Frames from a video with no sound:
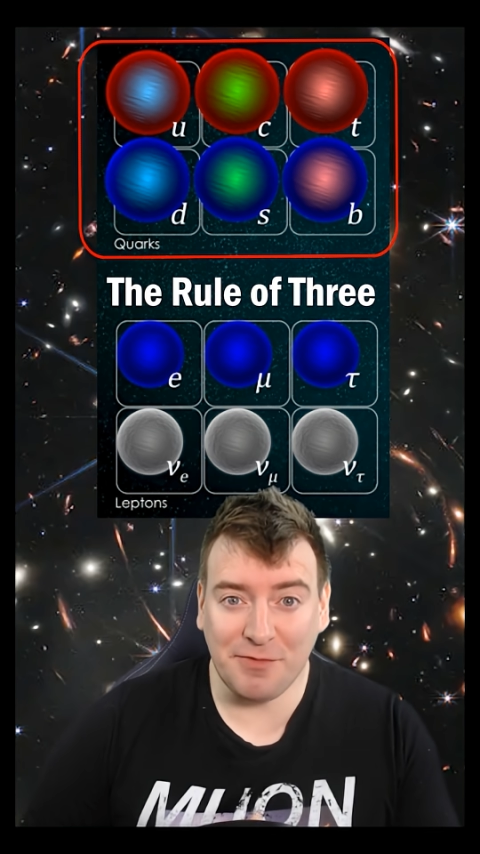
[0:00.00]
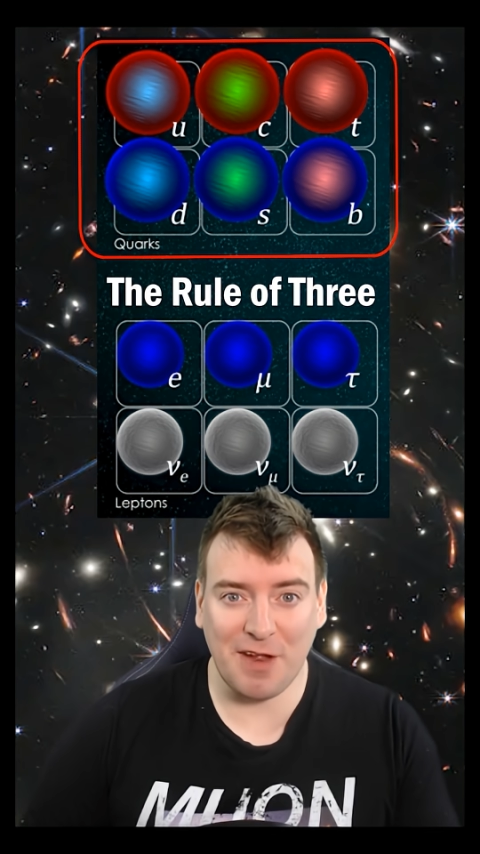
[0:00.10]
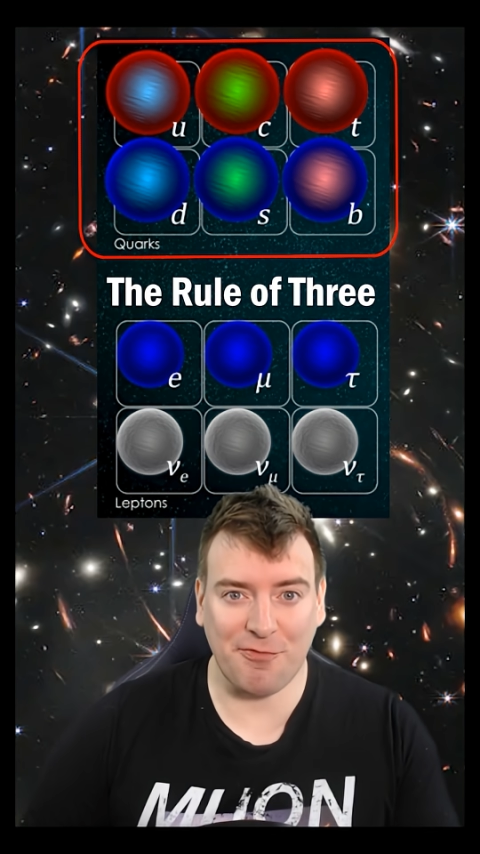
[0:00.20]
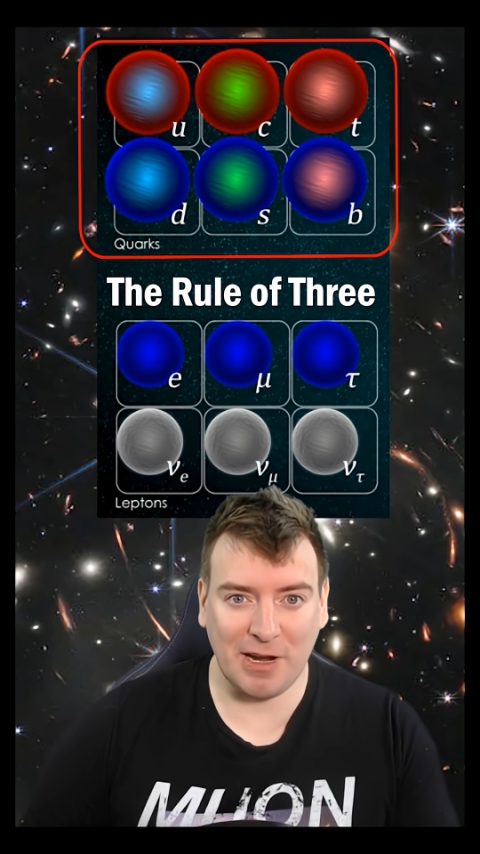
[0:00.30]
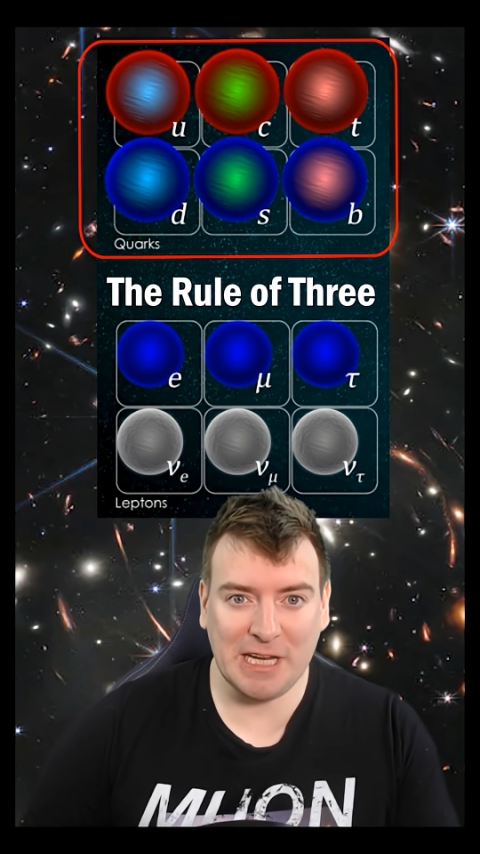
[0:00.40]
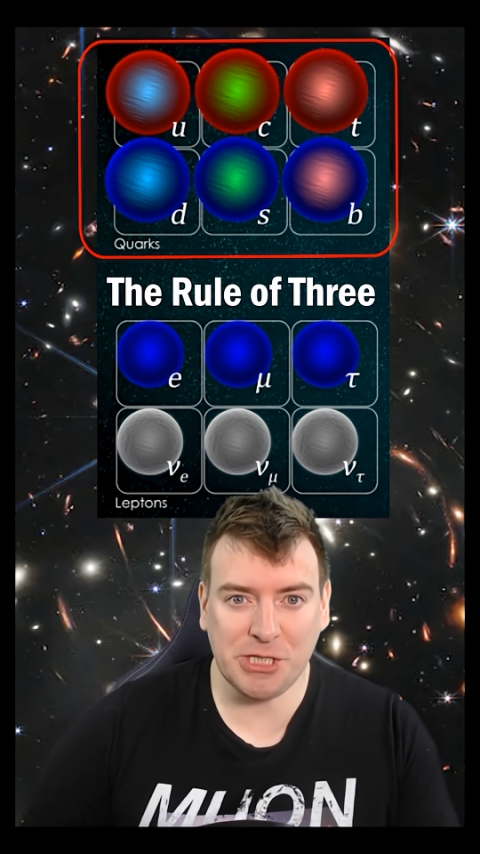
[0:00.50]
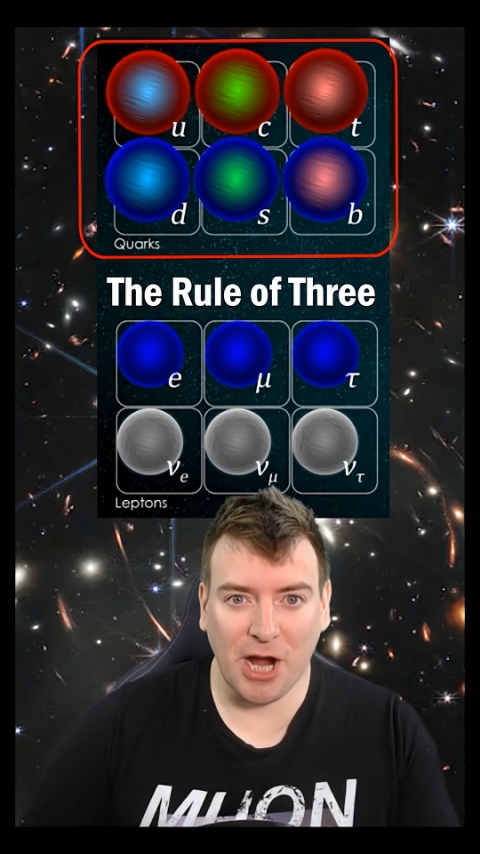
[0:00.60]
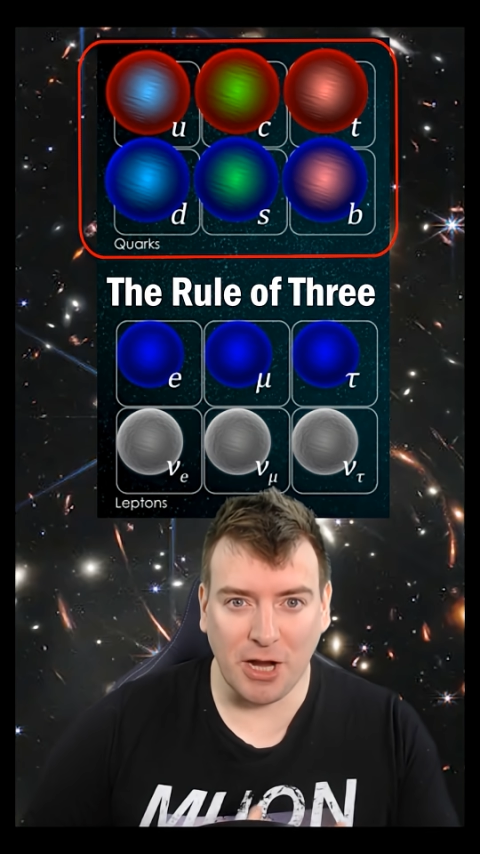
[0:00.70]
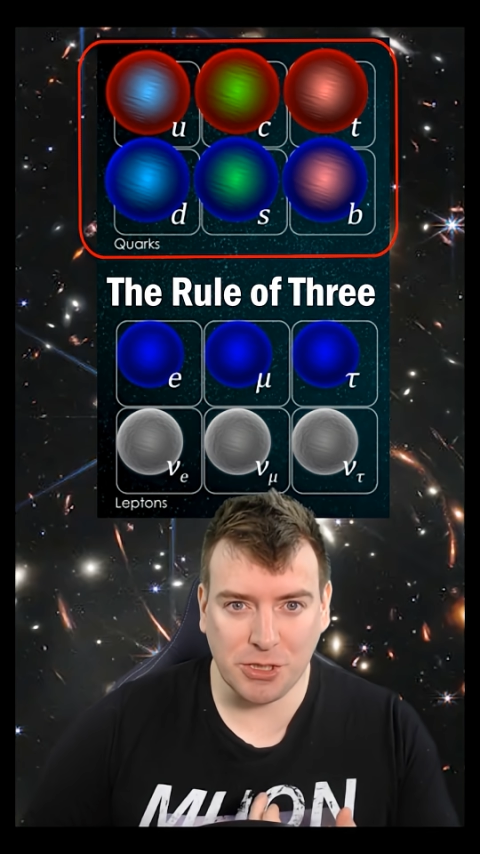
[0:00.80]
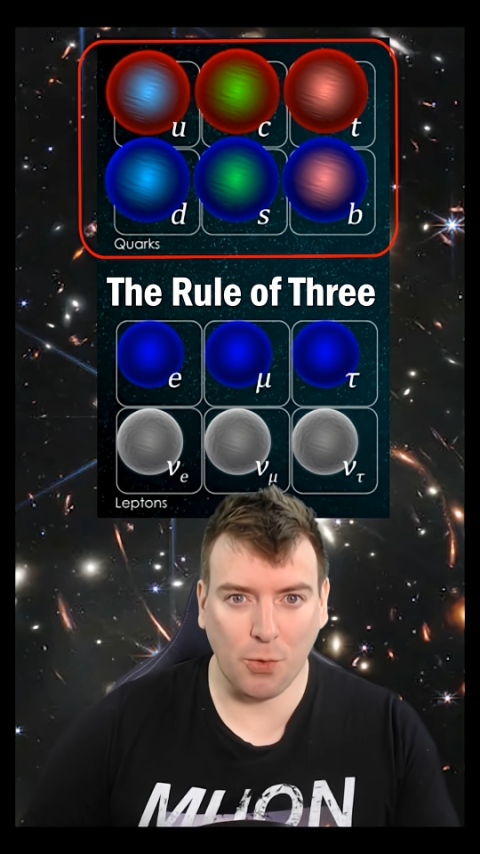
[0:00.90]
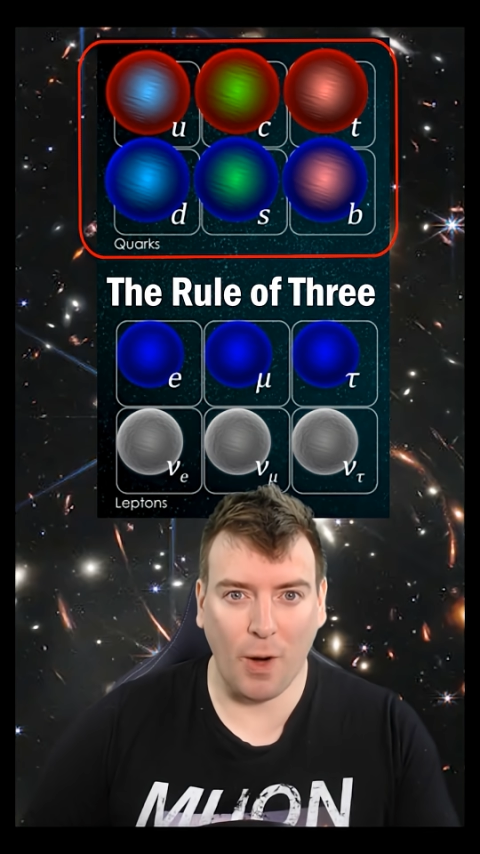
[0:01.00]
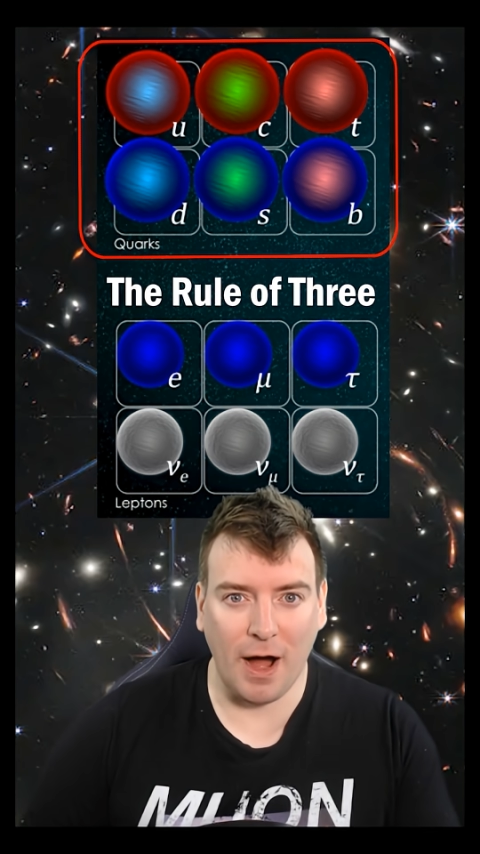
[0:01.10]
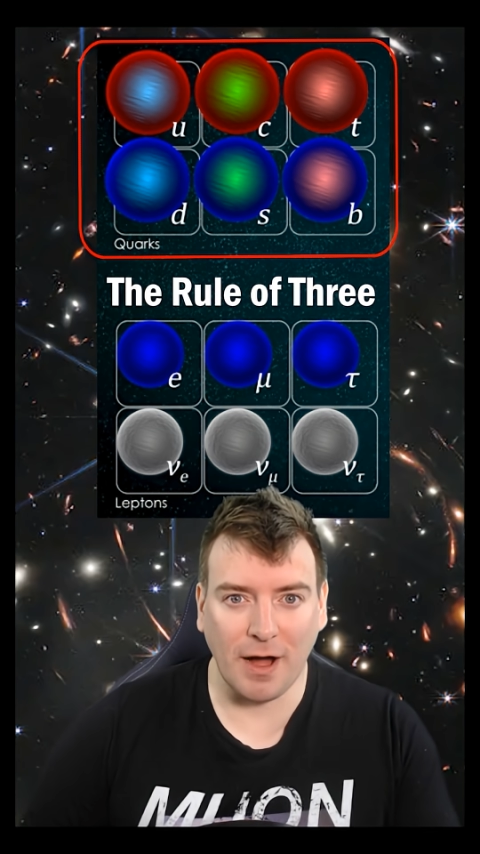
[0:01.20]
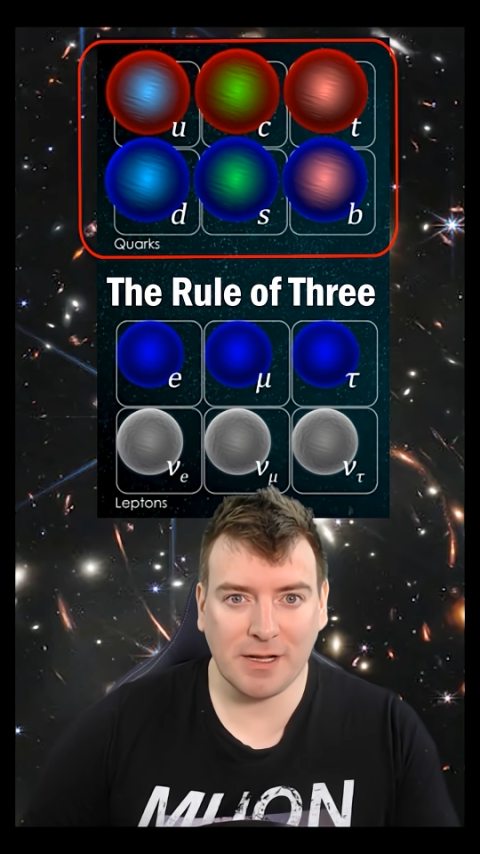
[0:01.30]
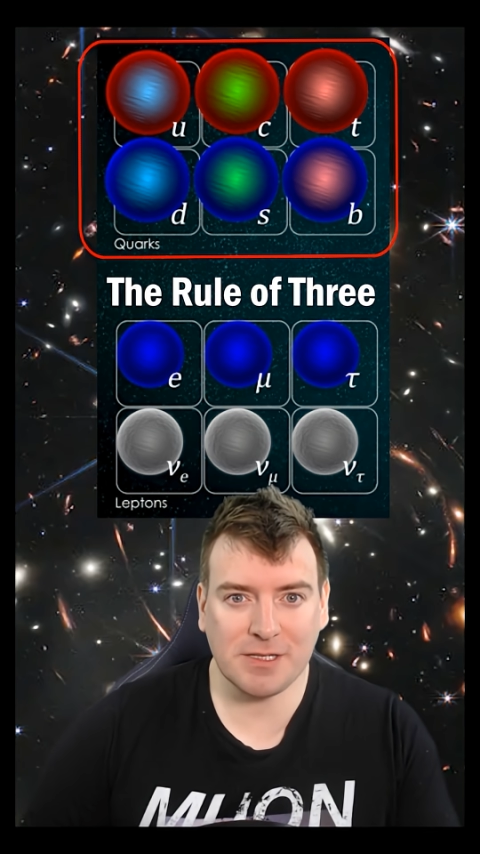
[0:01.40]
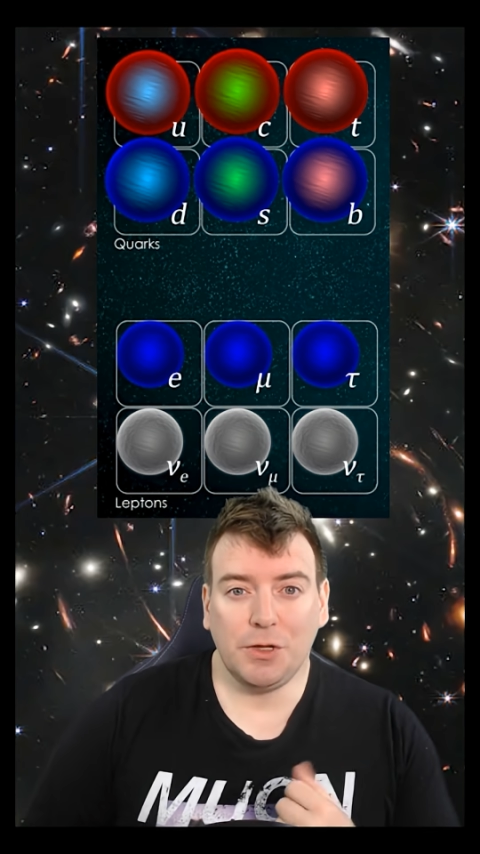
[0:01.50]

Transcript: differently charged quarks.